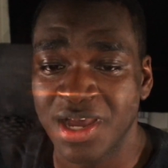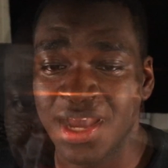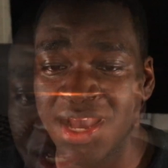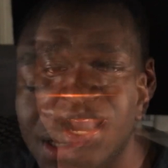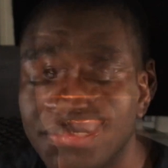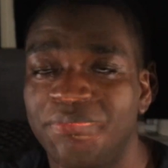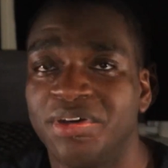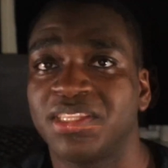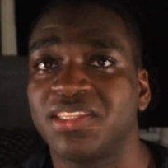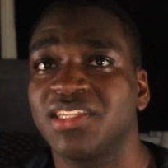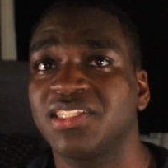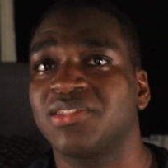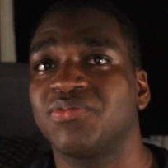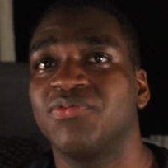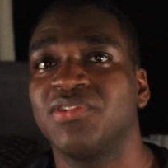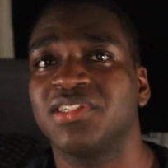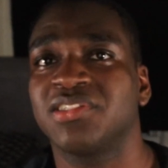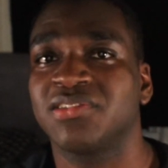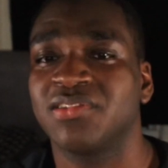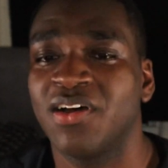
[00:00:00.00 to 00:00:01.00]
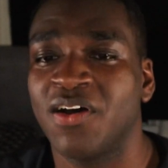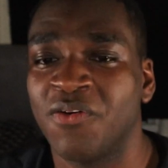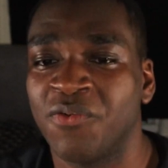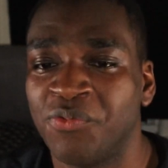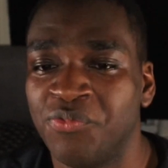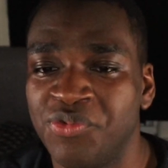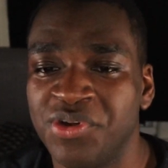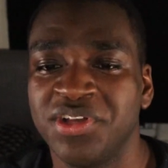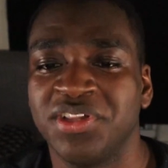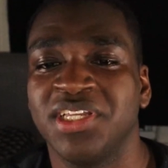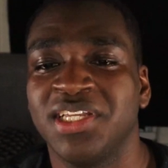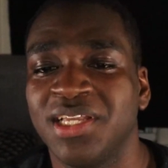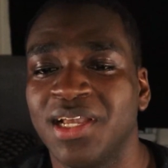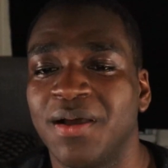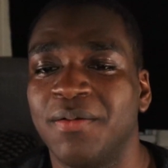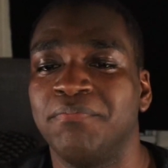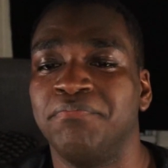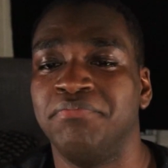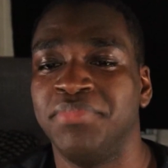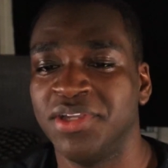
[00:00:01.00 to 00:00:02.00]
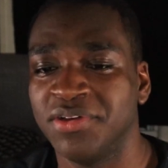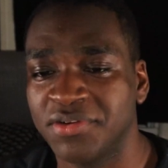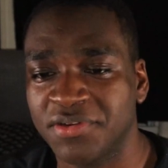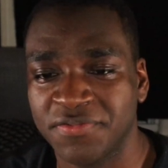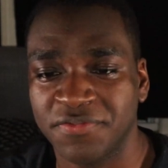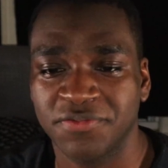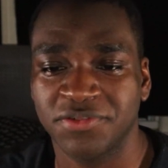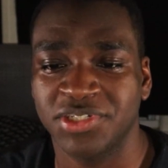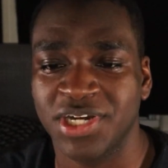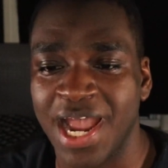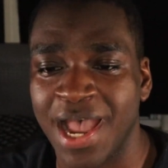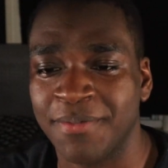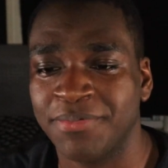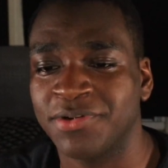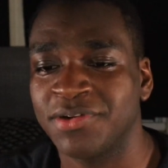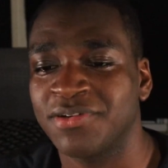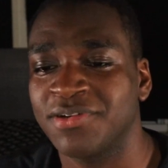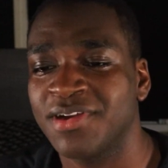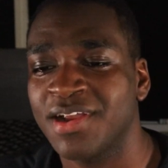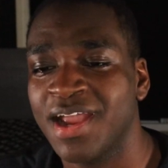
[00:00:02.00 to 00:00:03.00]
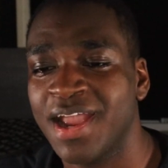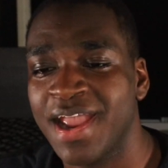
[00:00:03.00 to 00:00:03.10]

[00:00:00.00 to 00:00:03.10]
But this was a really beautiful chapter,